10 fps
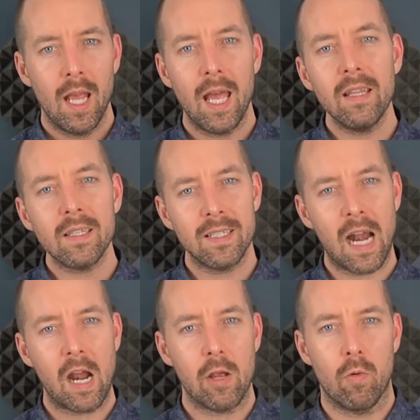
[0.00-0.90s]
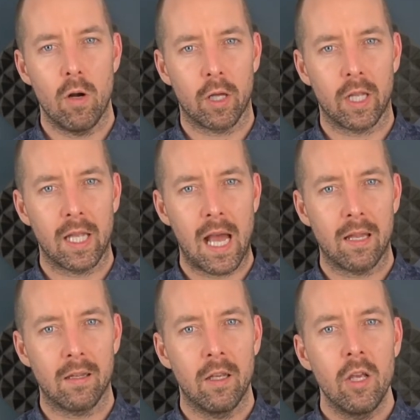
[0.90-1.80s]
In the scenario we're looking
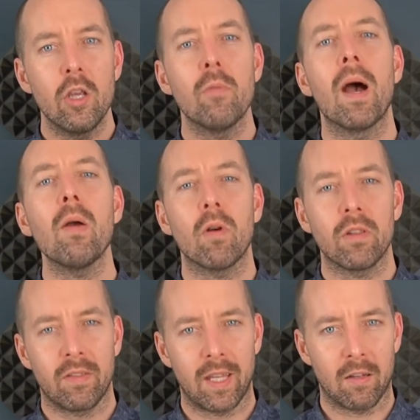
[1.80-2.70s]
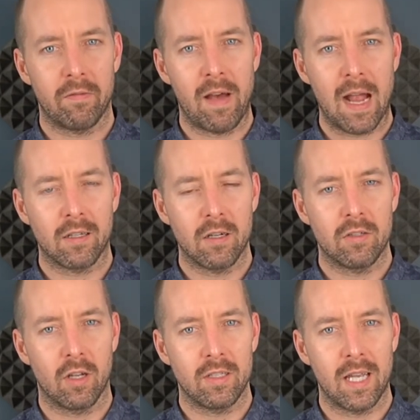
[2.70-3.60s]
at, you might want to think of factors
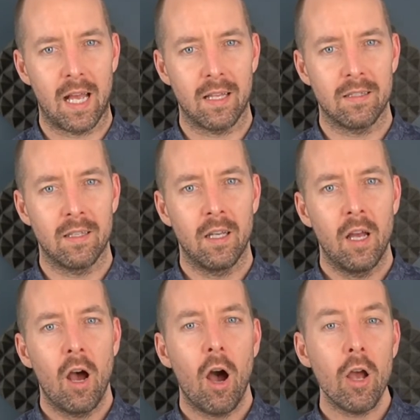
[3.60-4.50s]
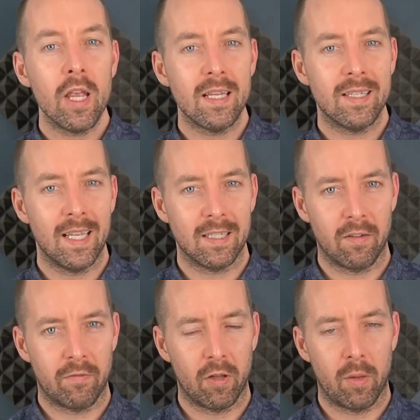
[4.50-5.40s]
such as how easy is
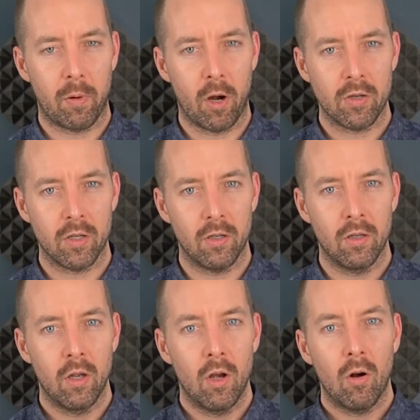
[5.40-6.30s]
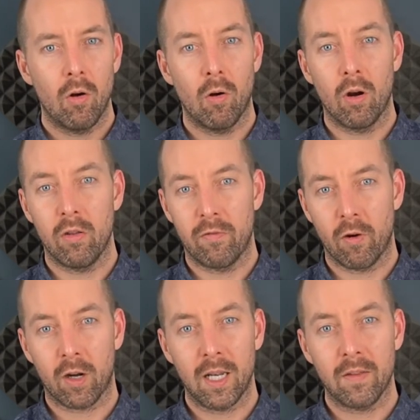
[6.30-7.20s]
it for the person or the
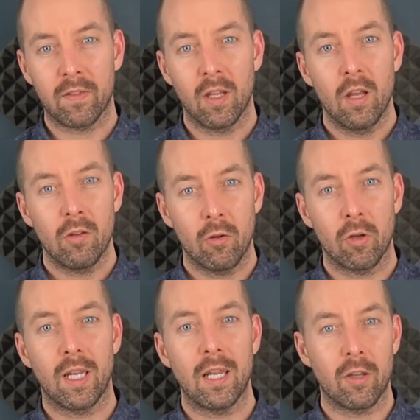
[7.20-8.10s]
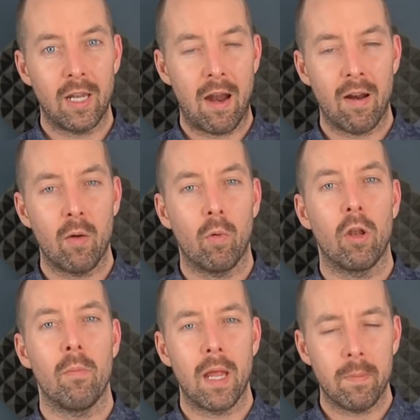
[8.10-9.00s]
forklift to get into an area where
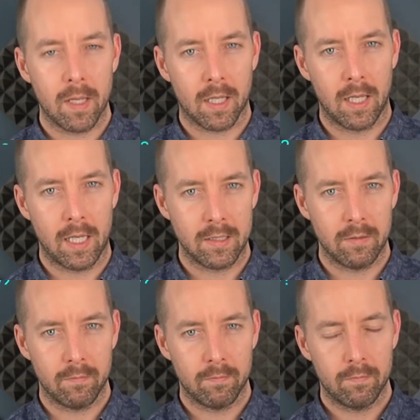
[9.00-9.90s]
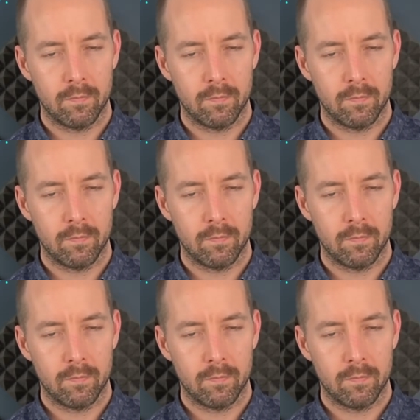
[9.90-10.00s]
there may be a collision.